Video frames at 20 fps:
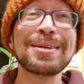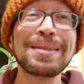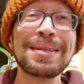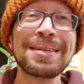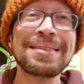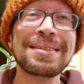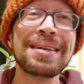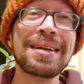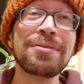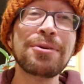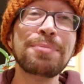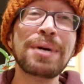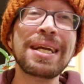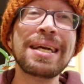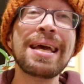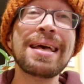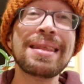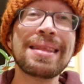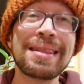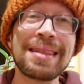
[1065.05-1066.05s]
so listen,
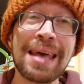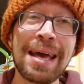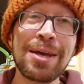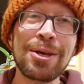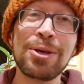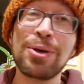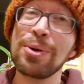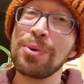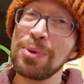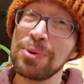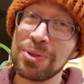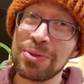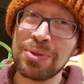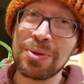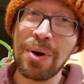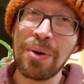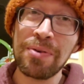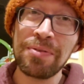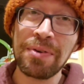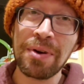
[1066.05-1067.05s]
everybody, thank you
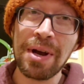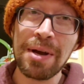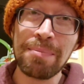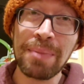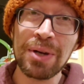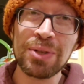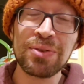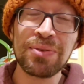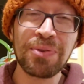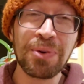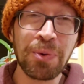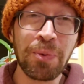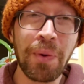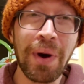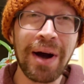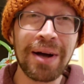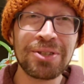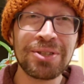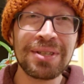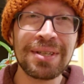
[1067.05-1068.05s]
so very much for
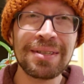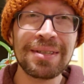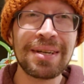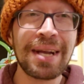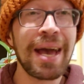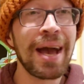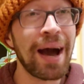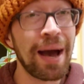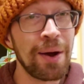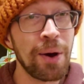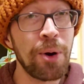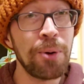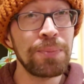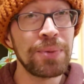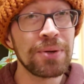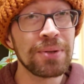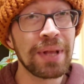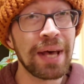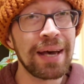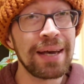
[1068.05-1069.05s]
watching today. I
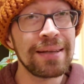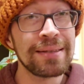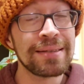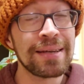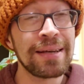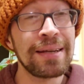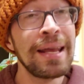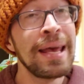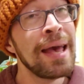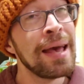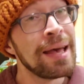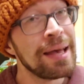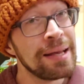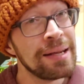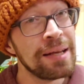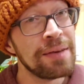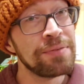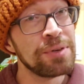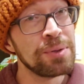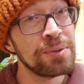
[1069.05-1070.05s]
hope you liked it.
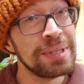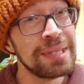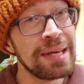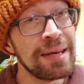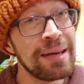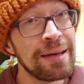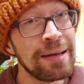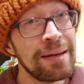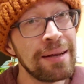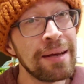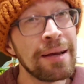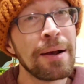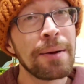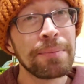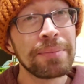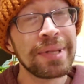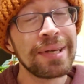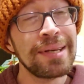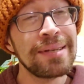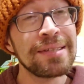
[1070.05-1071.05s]
And if you did,
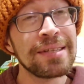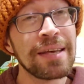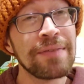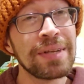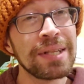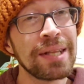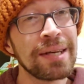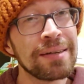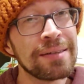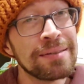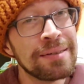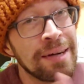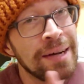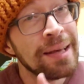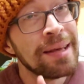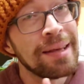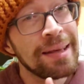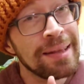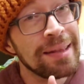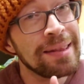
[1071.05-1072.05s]
please give a little
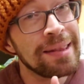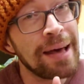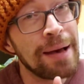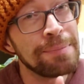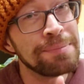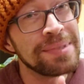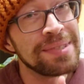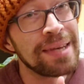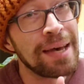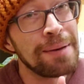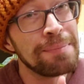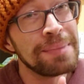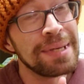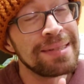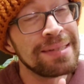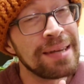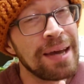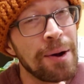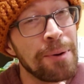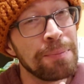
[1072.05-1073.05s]
thumbs up
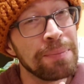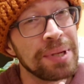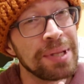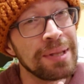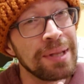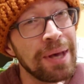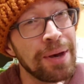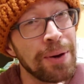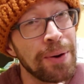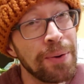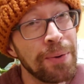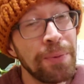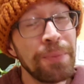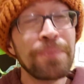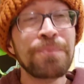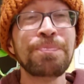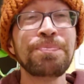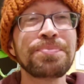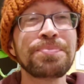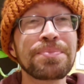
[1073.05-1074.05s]
down below.
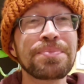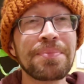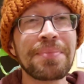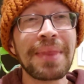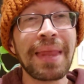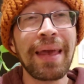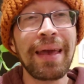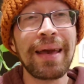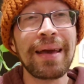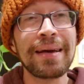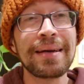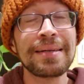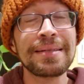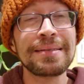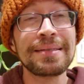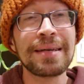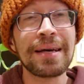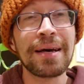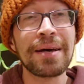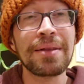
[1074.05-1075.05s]

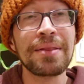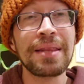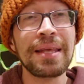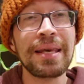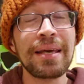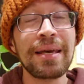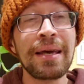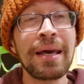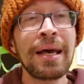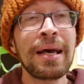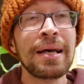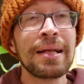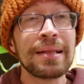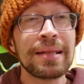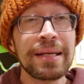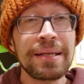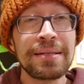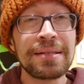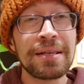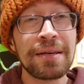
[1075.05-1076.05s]
And uh, the
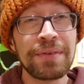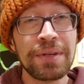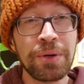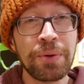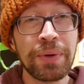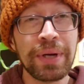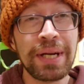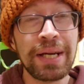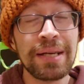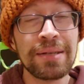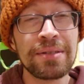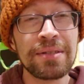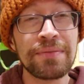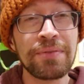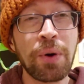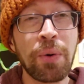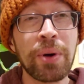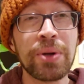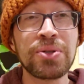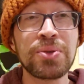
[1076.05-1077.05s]
list of ingredients, of
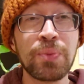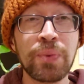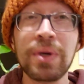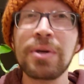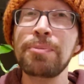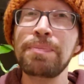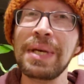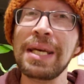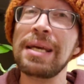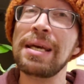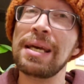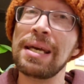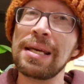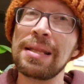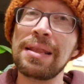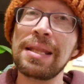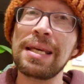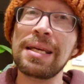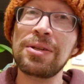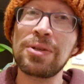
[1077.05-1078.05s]
course, will be
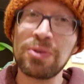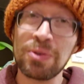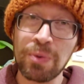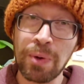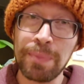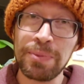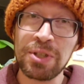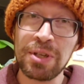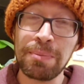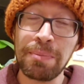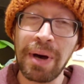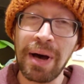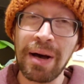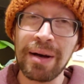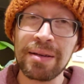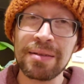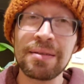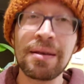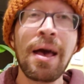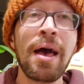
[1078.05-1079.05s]
in the description
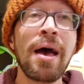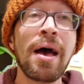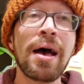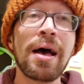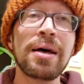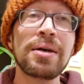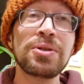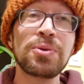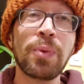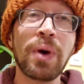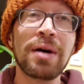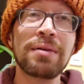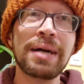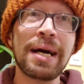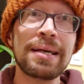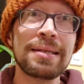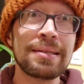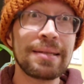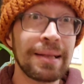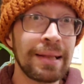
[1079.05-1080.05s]
box as well
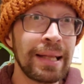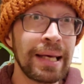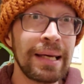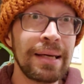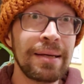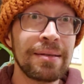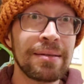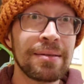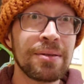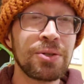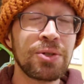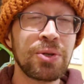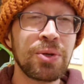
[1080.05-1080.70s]
as links